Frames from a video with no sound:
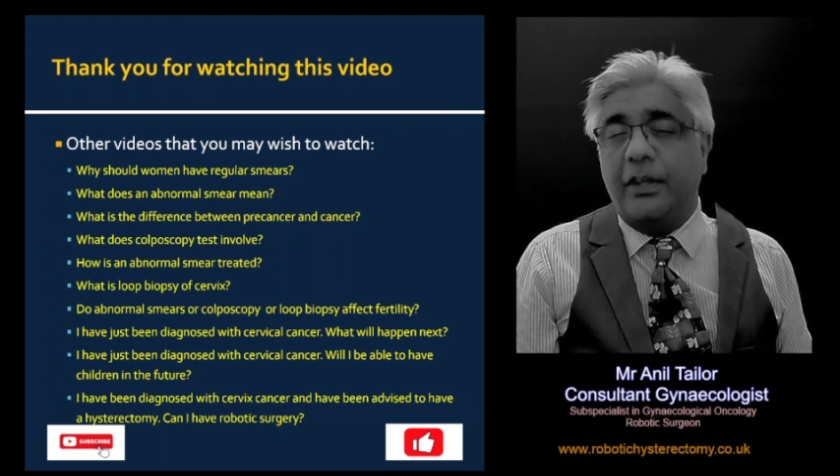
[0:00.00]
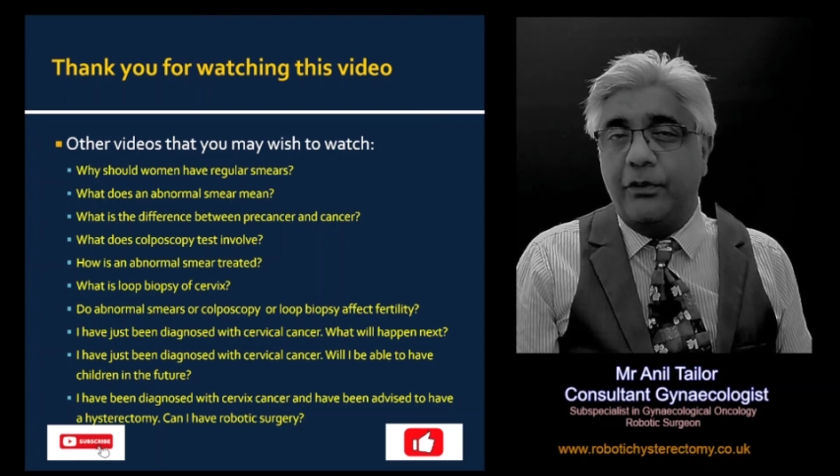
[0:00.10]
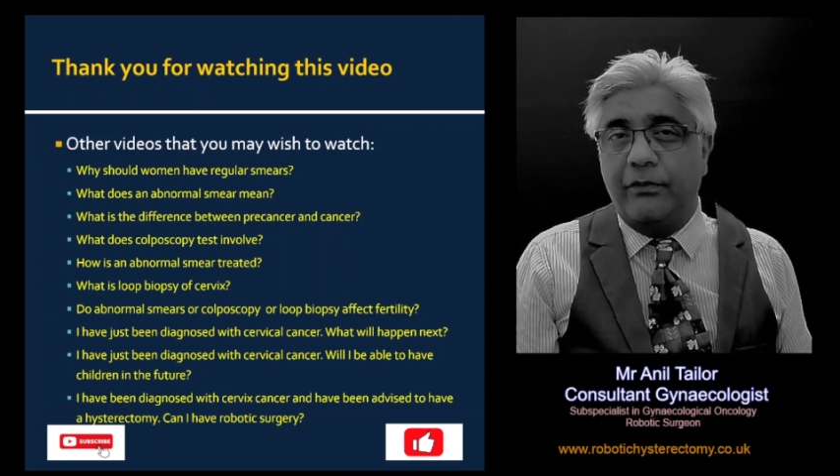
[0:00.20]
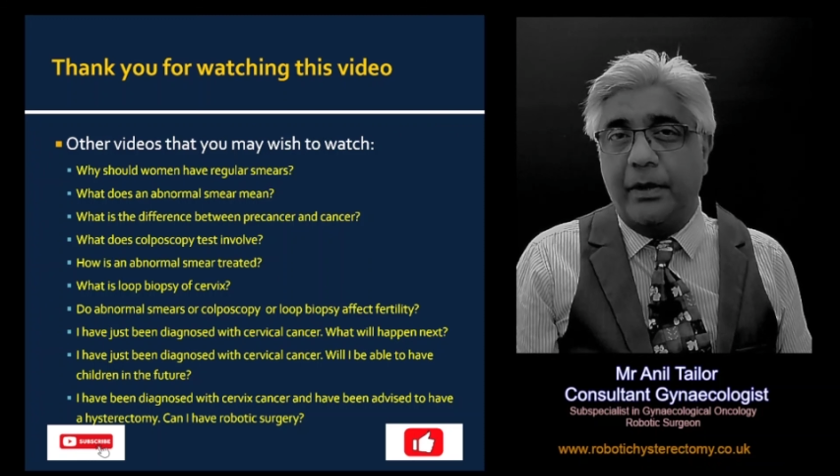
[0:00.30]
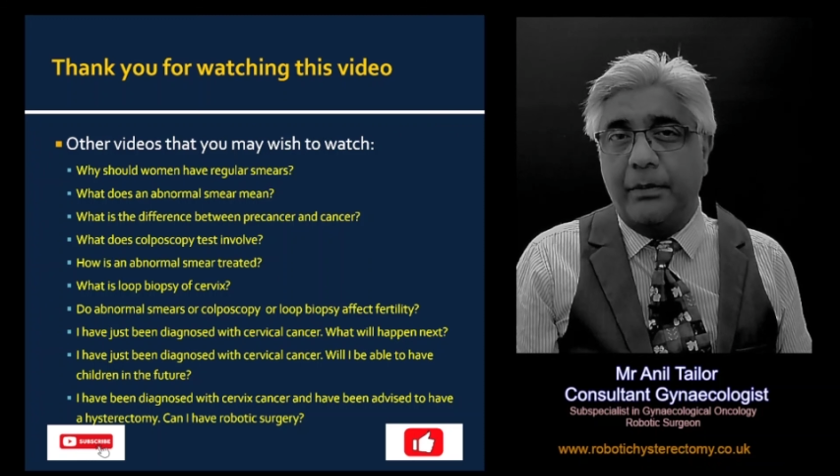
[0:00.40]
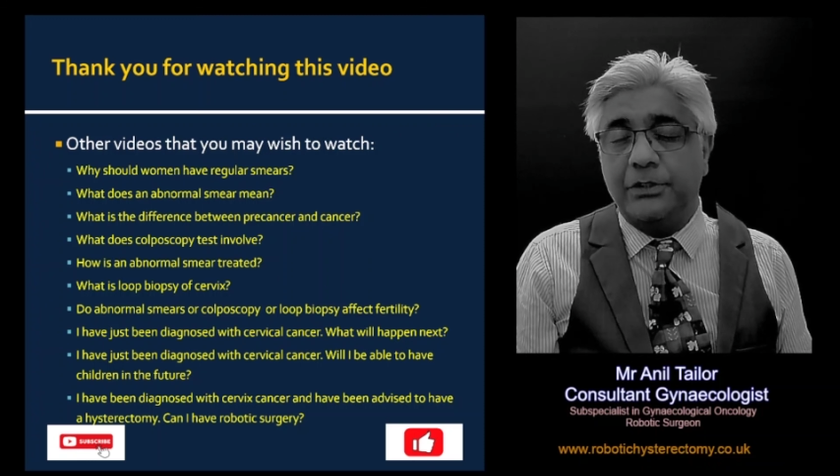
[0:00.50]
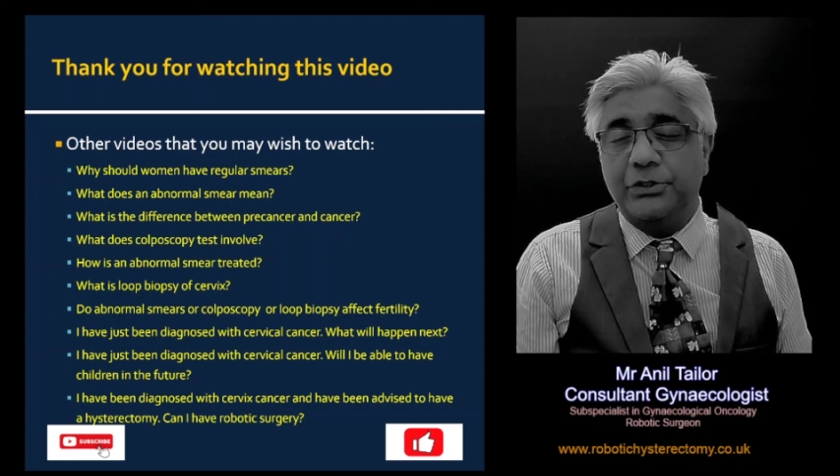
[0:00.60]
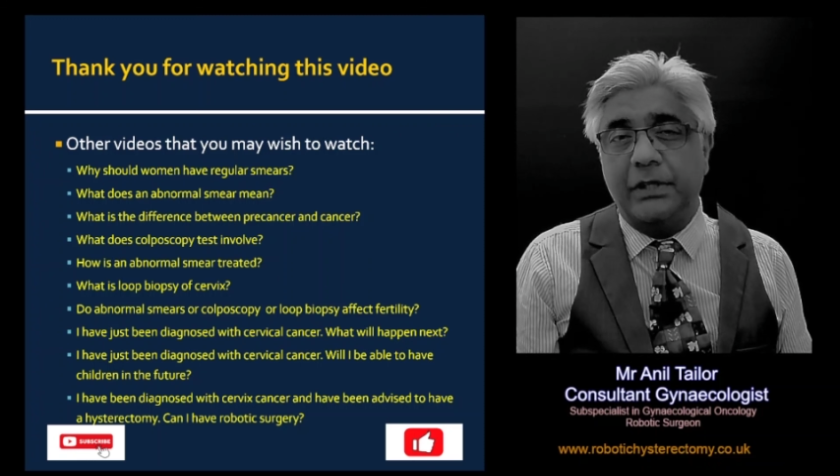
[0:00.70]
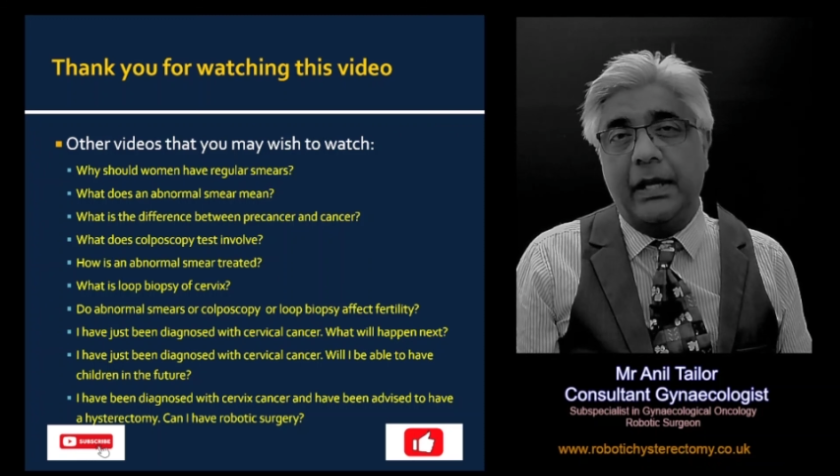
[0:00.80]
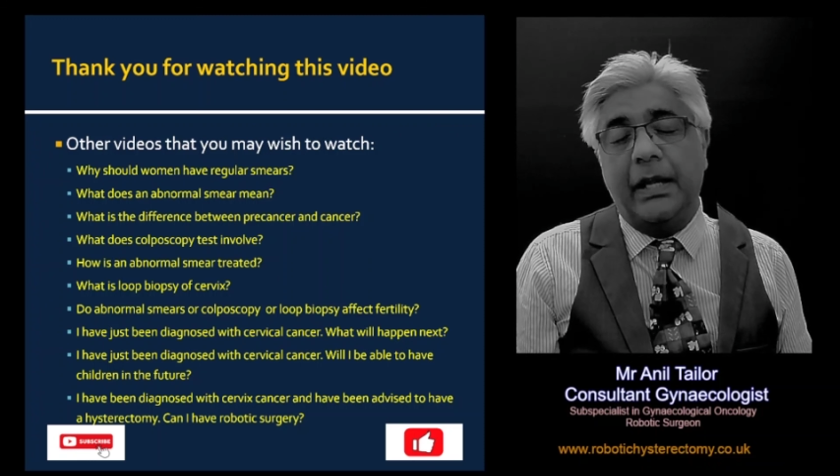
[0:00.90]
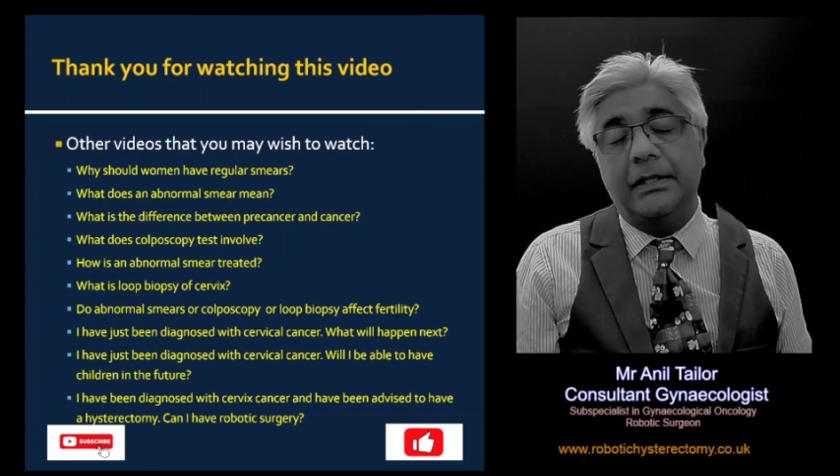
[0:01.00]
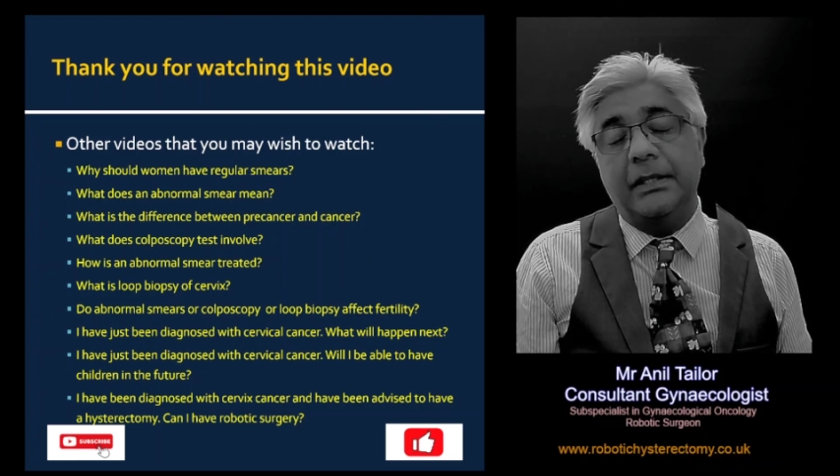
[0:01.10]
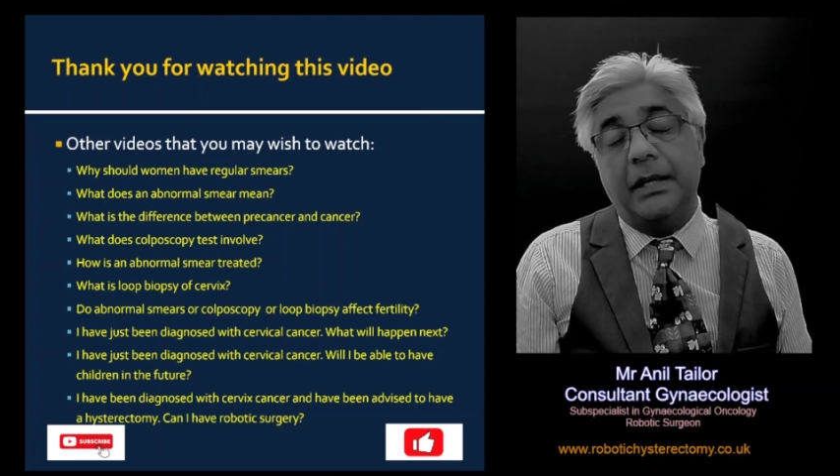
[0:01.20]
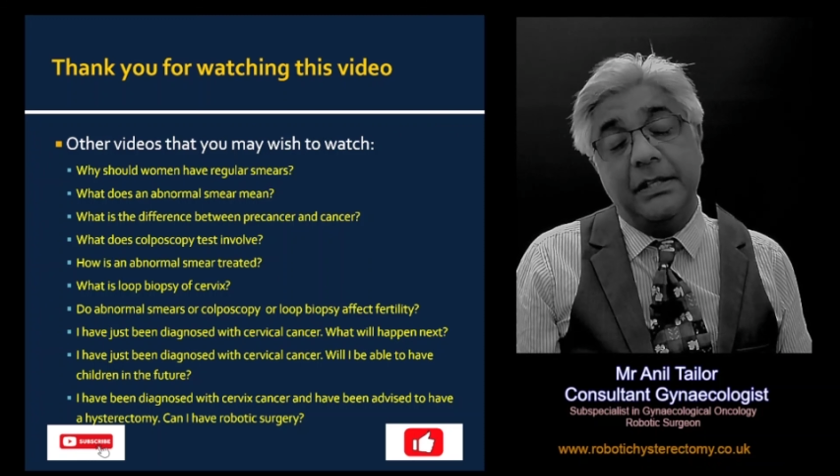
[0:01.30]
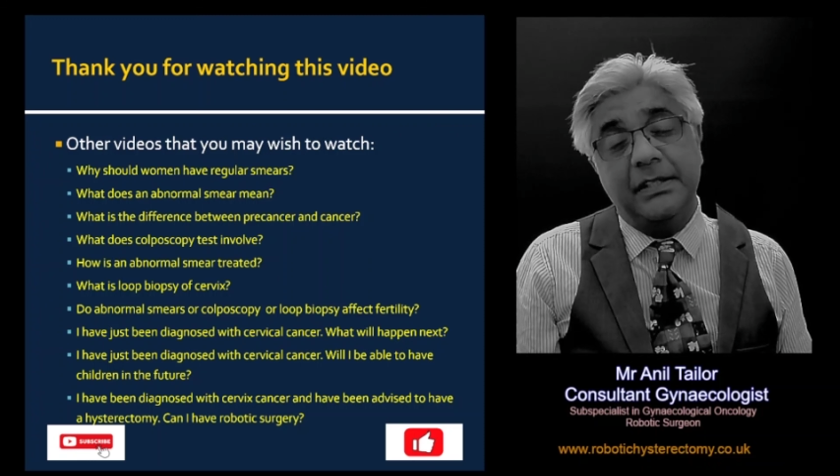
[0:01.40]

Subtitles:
Thank you very much, and